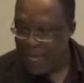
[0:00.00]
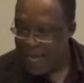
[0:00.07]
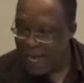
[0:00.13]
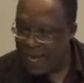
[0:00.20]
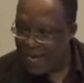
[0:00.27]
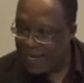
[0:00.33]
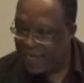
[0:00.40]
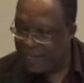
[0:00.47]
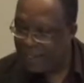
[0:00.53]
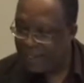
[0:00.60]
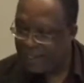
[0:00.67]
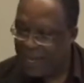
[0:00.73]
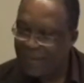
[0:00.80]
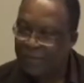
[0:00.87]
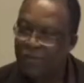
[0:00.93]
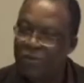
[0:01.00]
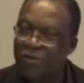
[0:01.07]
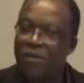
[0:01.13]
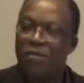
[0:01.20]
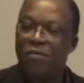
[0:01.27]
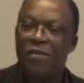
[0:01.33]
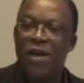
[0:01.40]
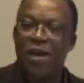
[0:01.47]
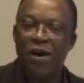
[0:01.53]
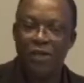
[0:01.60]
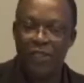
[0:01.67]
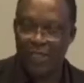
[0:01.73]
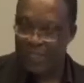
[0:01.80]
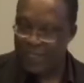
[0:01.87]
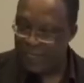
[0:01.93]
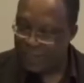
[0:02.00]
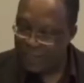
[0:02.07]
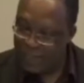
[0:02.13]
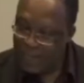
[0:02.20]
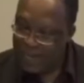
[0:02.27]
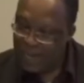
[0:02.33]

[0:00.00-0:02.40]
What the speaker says: and it just has those 3 onsets.